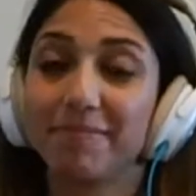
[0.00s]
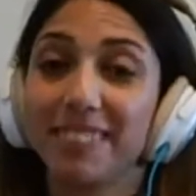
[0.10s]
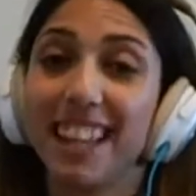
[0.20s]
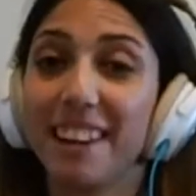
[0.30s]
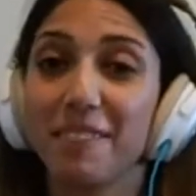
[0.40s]

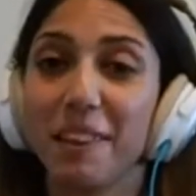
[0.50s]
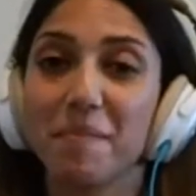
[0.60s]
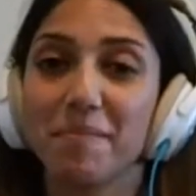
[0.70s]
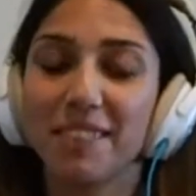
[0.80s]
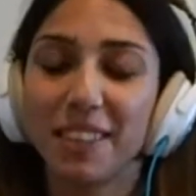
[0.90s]
learn
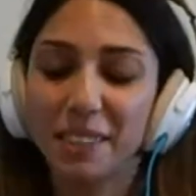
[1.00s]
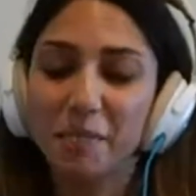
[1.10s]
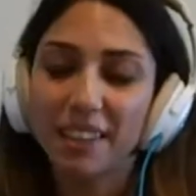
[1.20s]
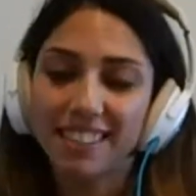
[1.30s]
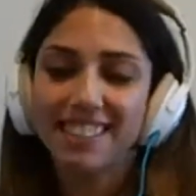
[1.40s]
from your
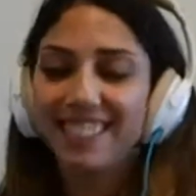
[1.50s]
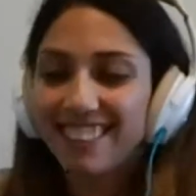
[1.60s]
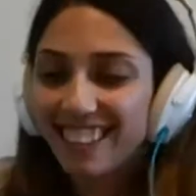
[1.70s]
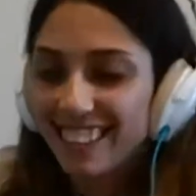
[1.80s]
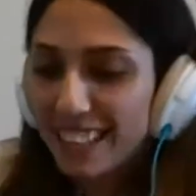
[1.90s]
experience,
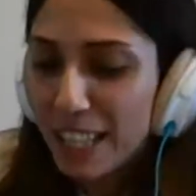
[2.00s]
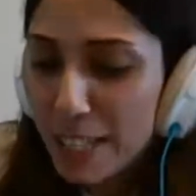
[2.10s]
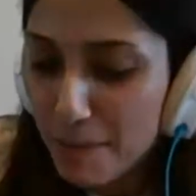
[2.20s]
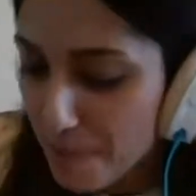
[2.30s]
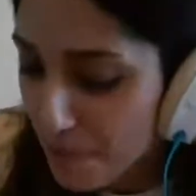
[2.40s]
indeed.